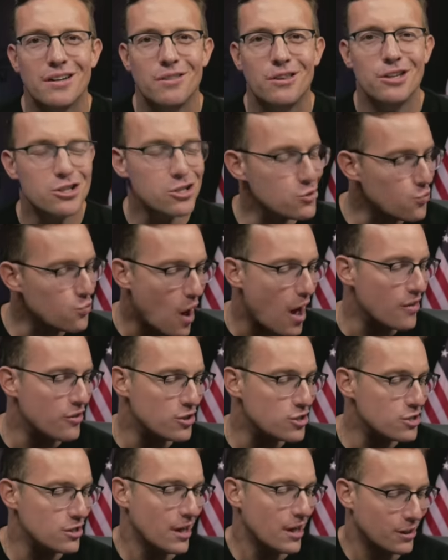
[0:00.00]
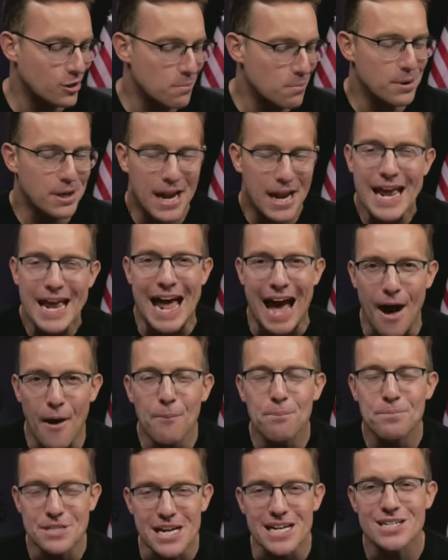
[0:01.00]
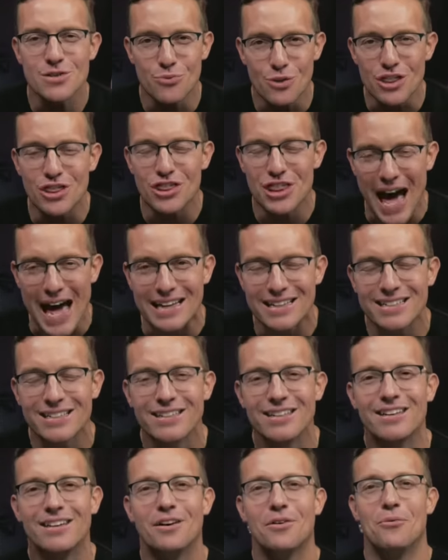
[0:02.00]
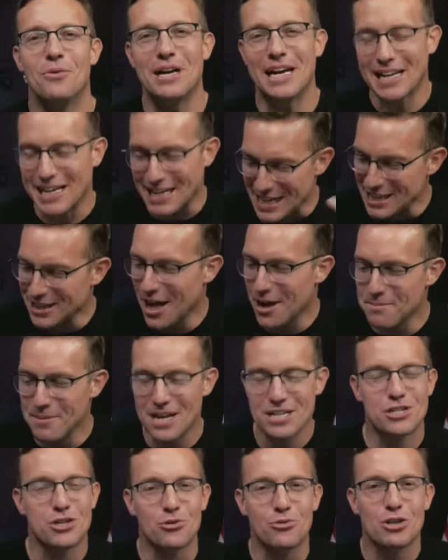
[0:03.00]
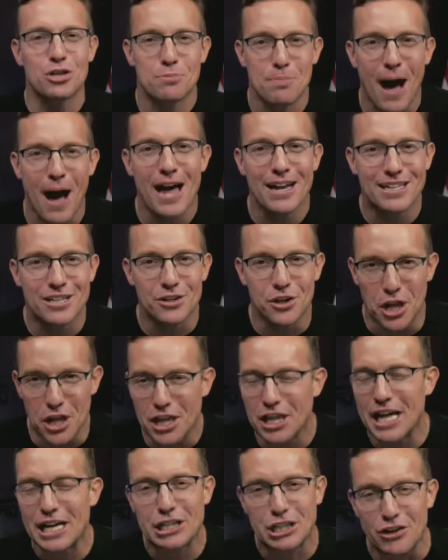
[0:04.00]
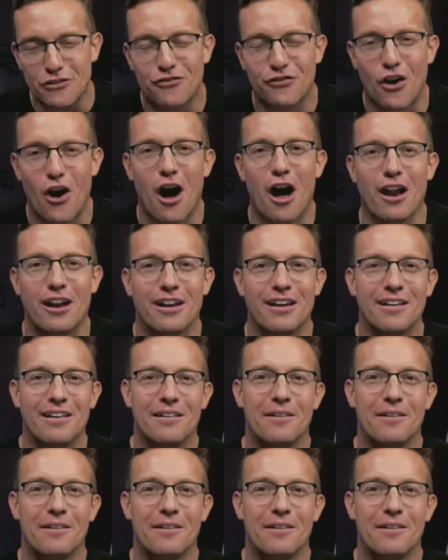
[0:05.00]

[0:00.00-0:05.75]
This is why, this is like the brigade helps us with that. We get Elon Musk to respond to election fraud.